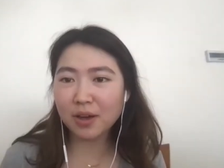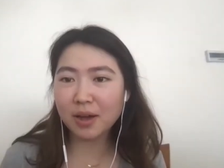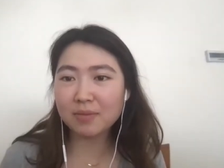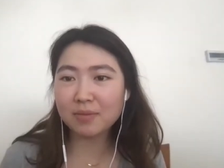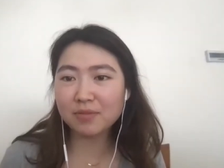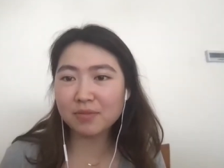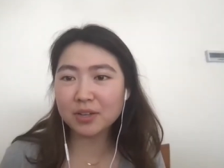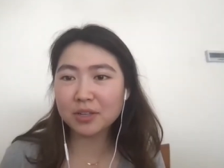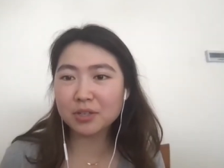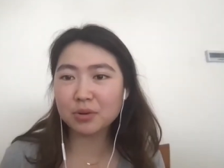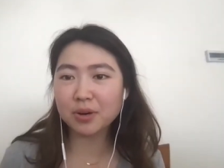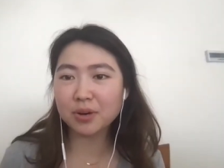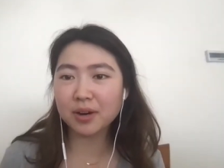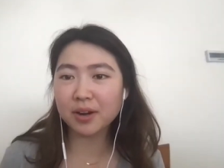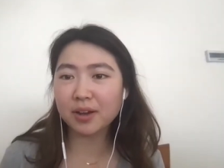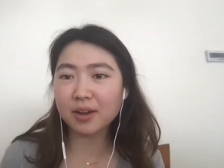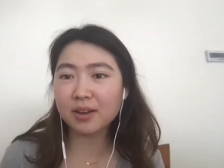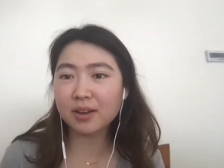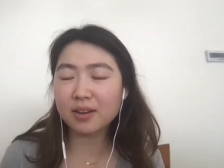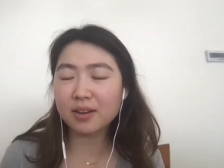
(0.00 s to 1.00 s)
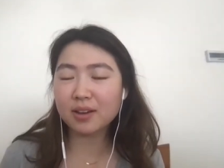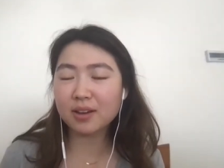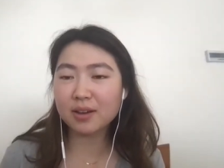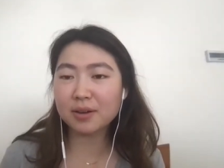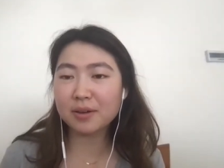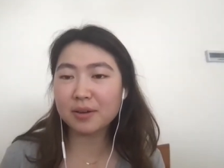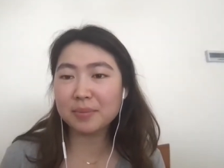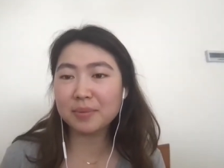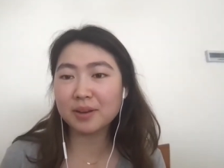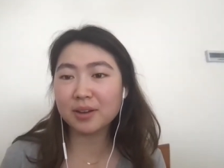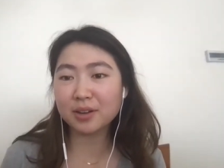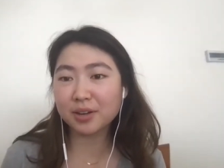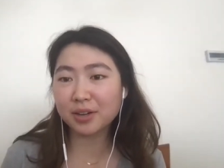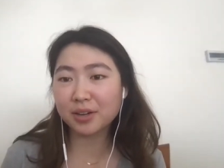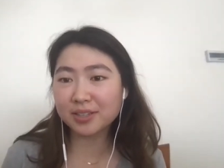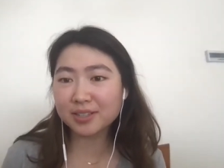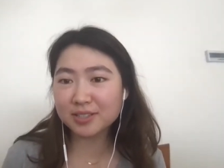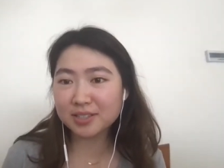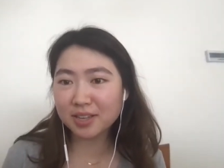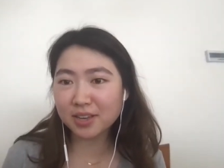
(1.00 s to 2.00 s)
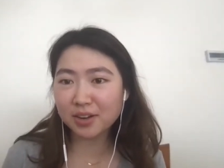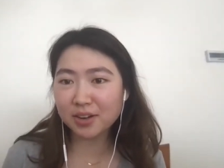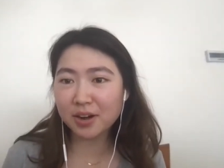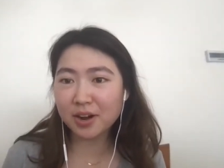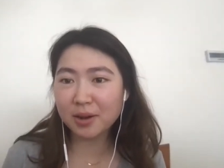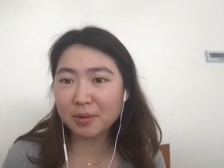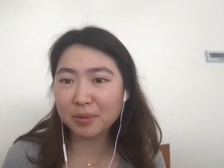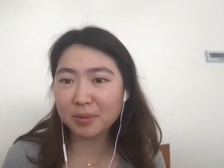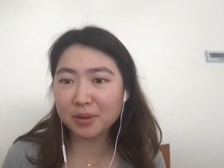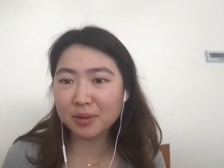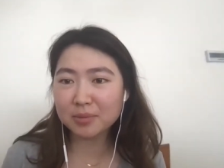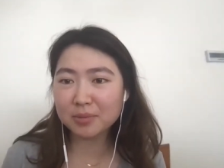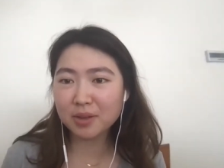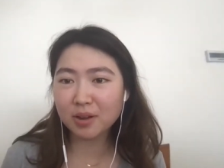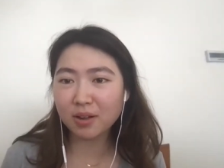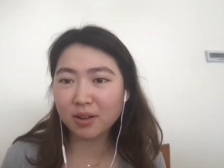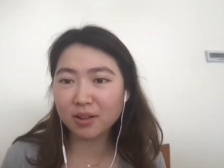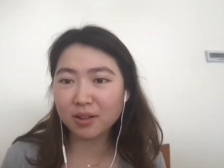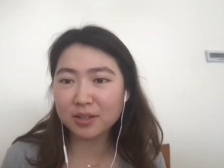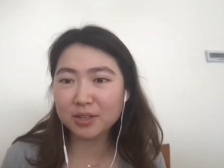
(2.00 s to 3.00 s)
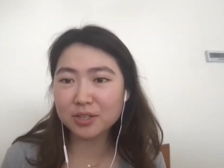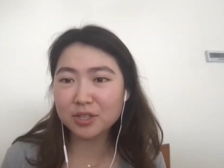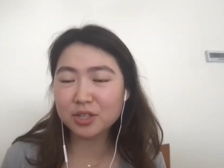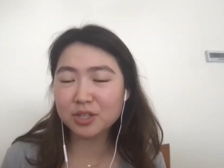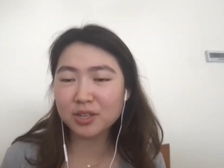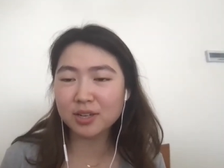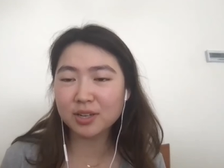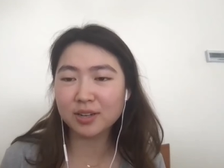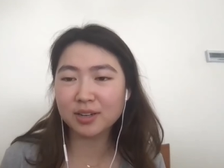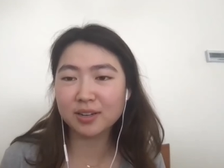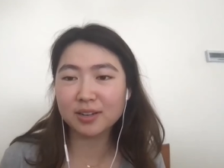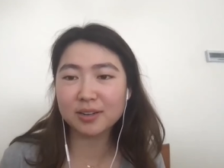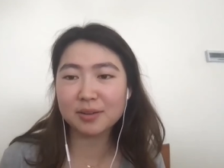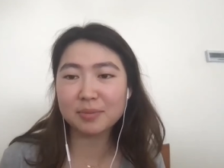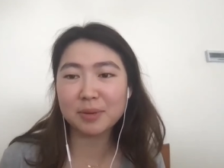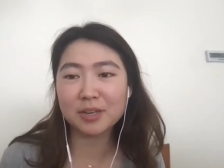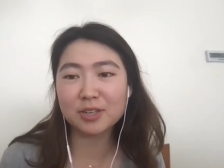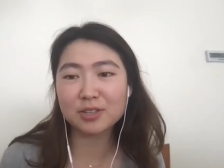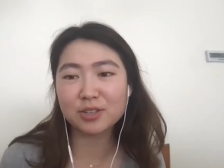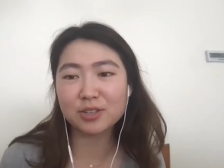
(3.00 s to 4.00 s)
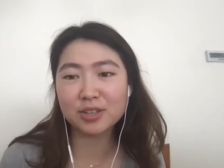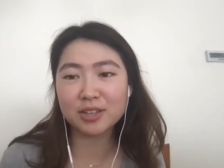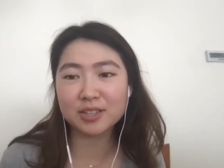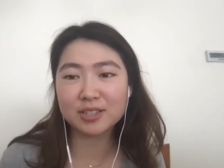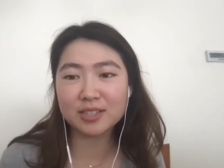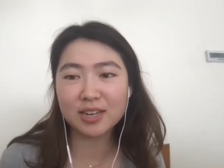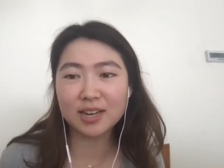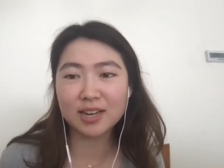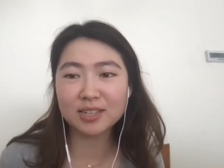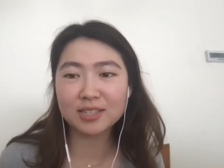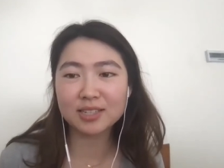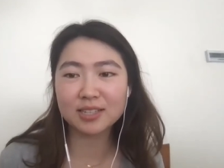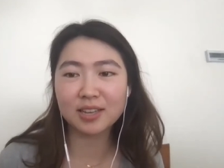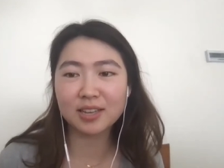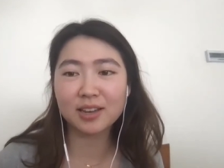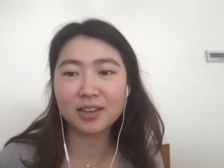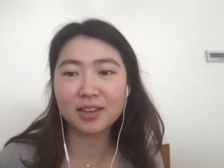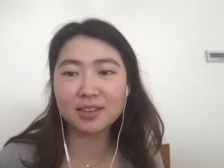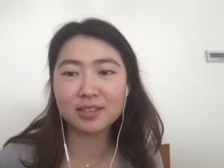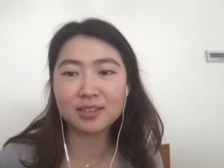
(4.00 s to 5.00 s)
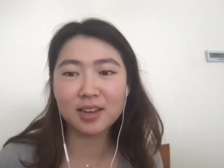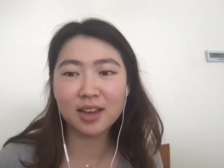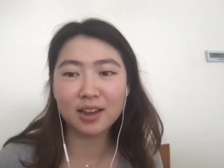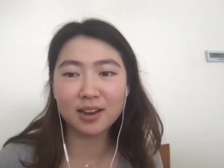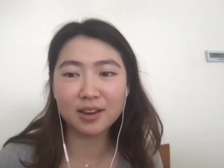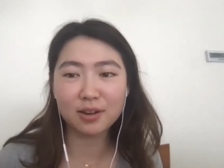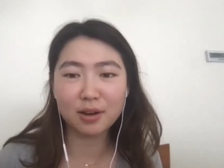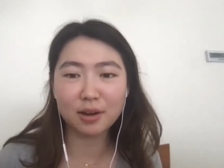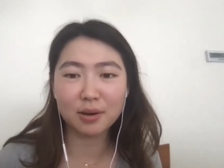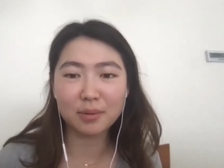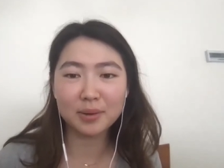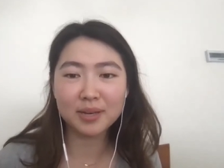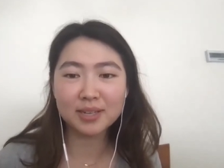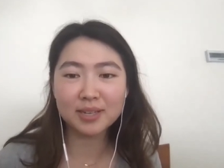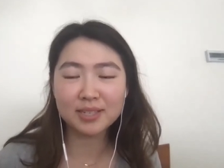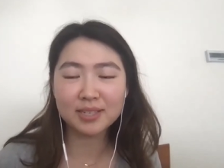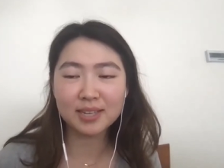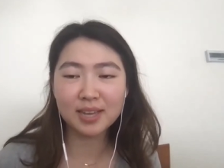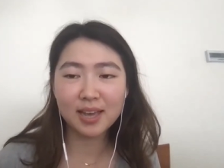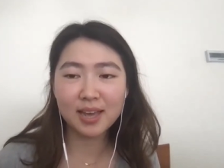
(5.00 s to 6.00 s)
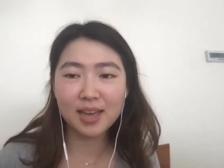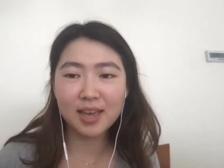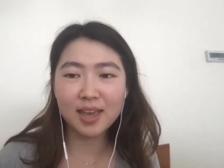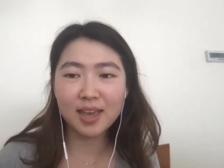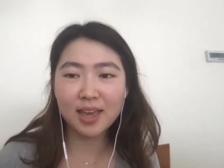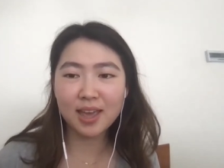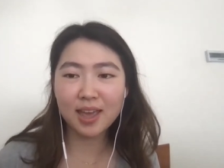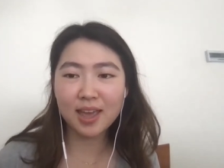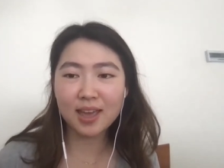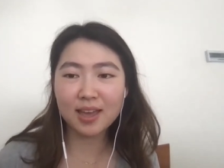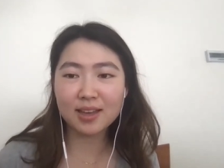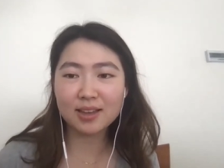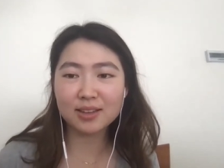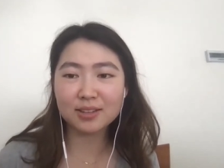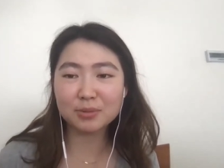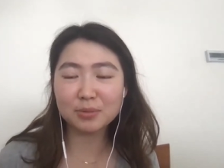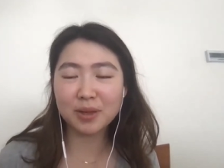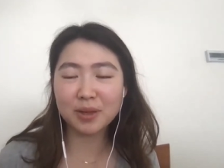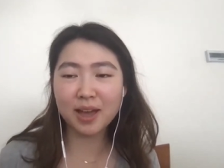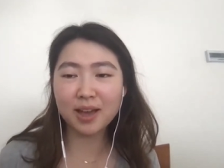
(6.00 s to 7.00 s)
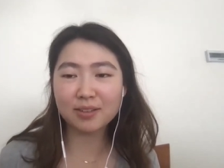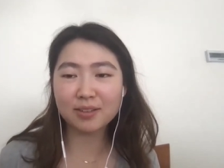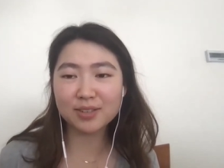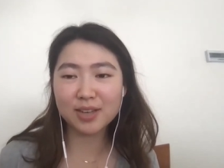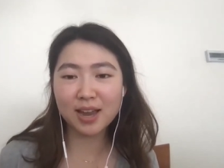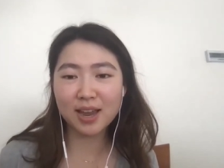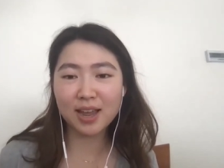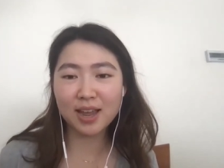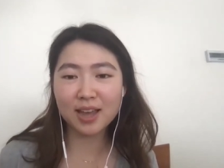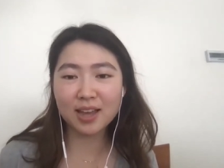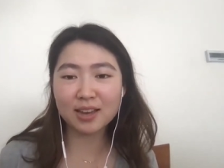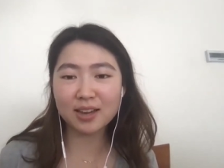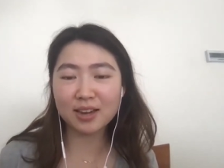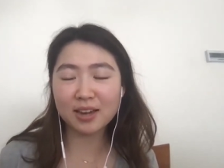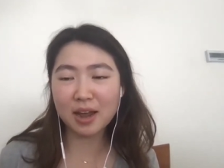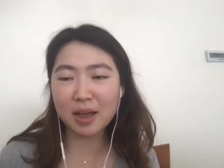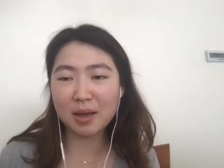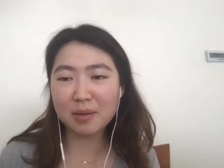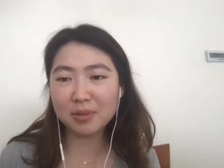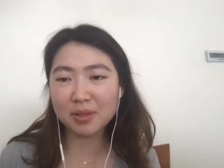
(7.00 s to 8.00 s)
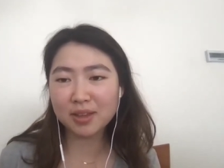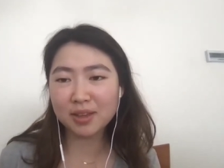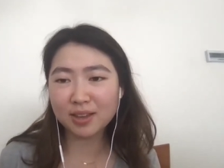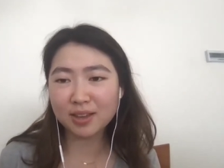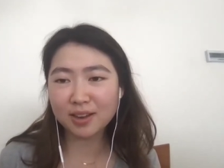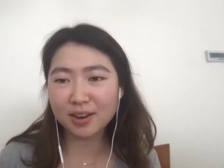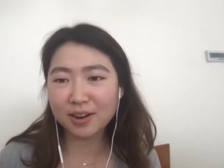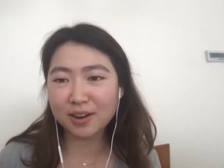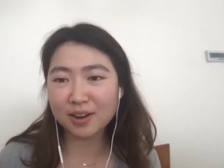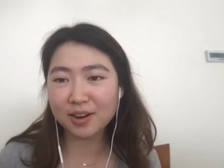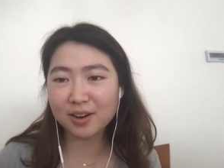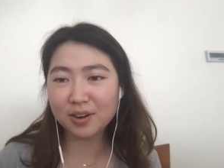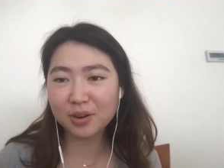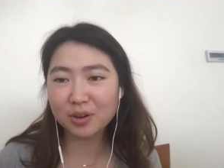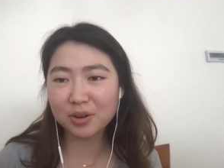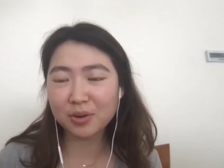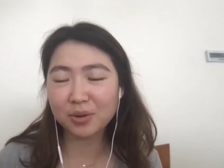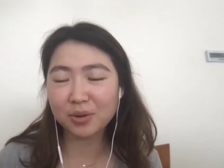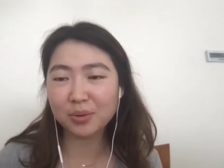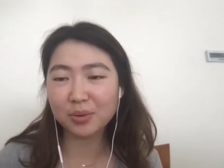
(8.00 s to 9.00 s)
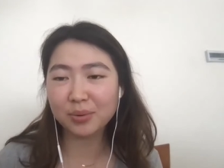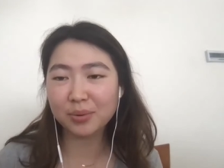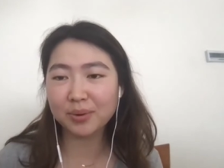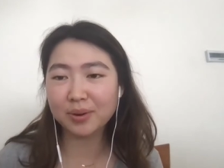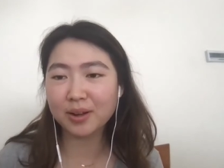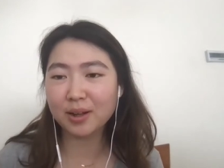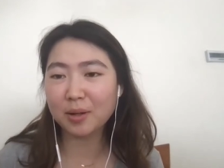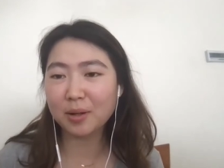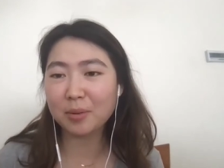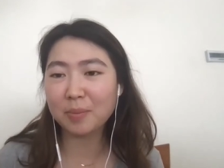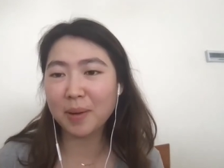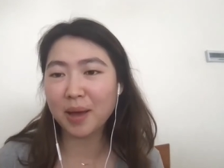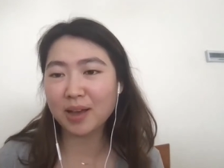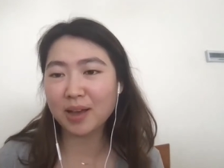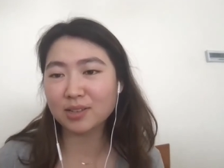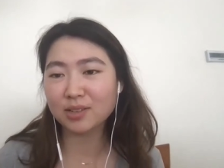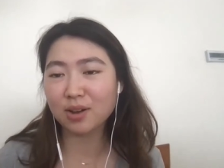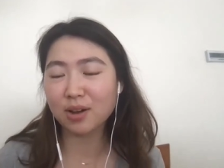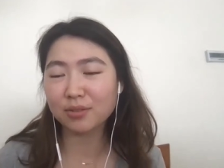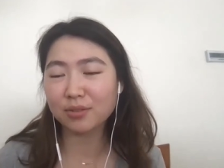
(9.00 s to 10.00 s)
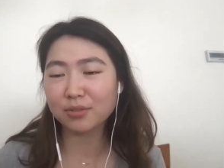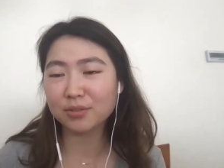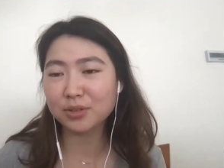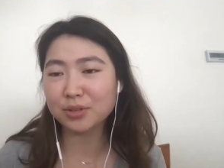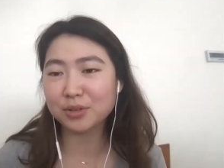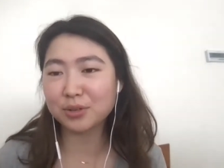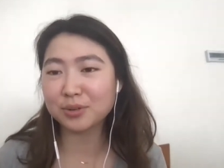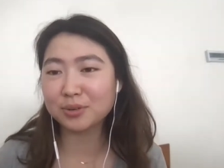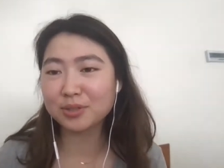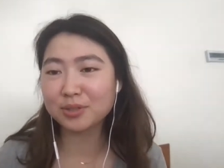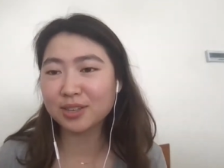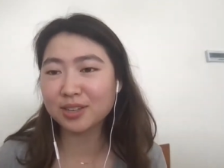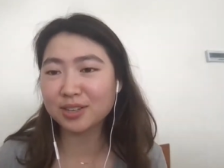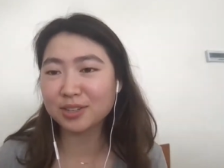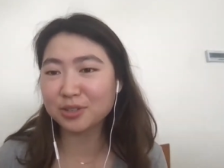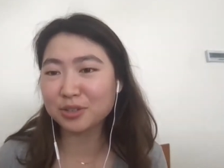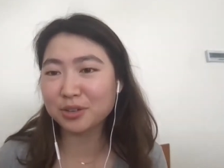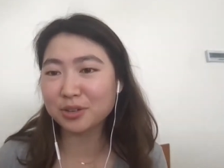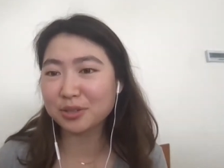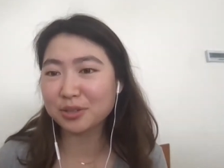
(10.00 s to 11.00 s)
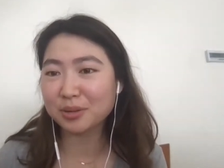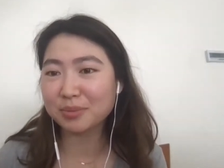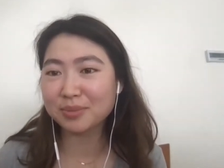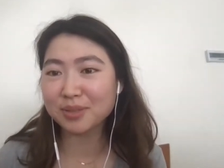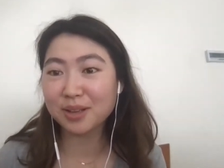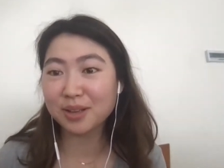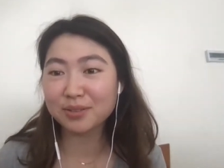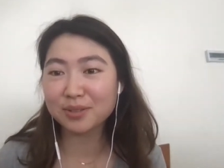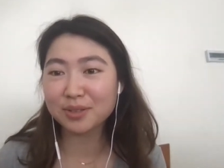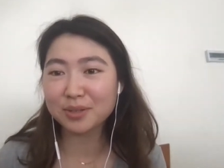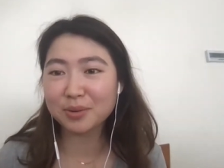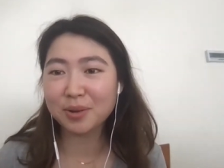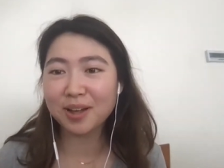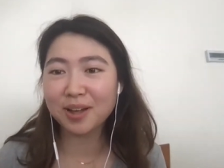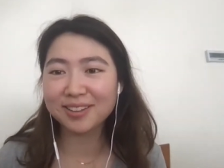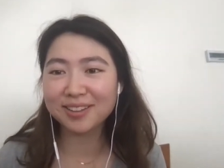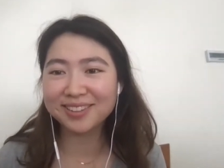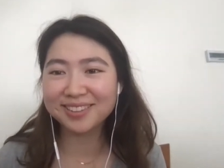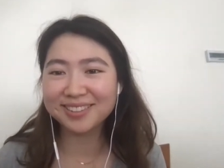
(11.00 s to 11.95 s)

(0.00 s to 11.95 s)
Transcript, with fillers: I'm Victoria, um, a current senior at Williams College, uh, majoring in stats and economics. And we have Diane and Emily here, who I'll pass off to to introduce themselves as well.